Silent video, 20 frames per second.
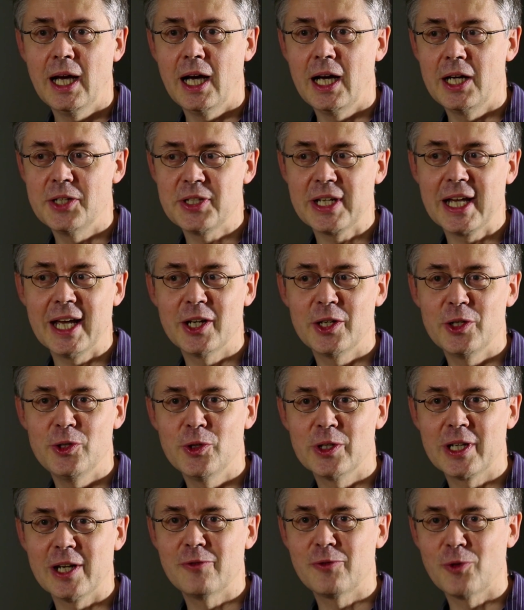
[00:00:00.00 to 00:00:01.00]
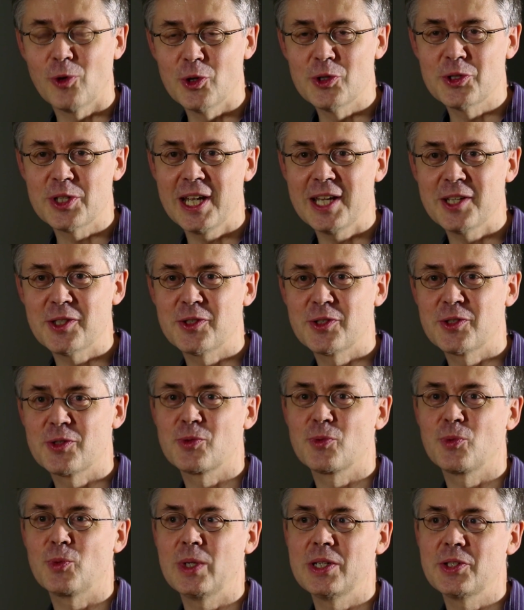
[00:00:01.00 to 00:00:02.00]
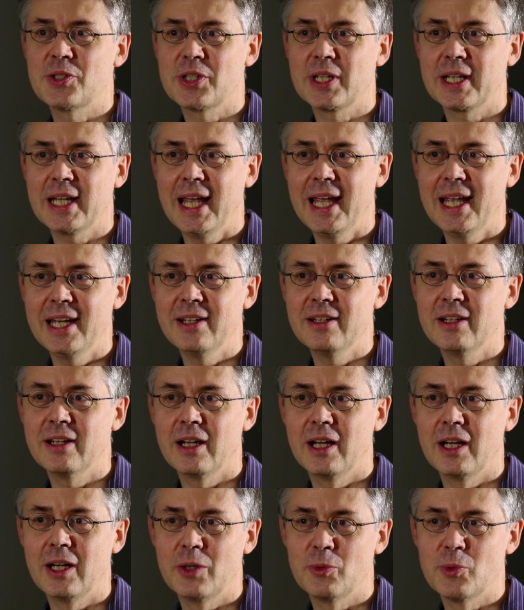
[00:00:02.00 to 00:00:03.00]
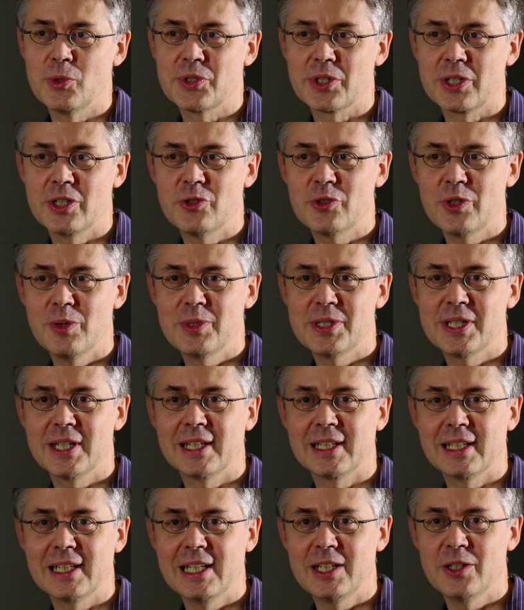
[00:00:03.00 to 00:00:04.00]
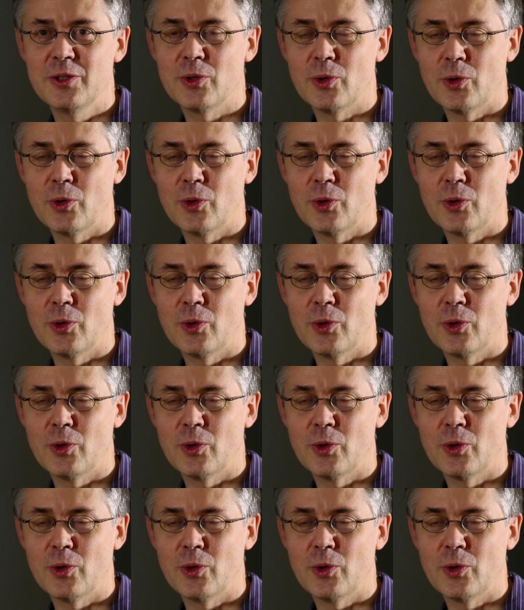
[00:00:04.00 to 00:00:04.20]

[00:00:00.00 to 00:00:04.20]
Diana Uge-Forsetz, once again, was a contributing lead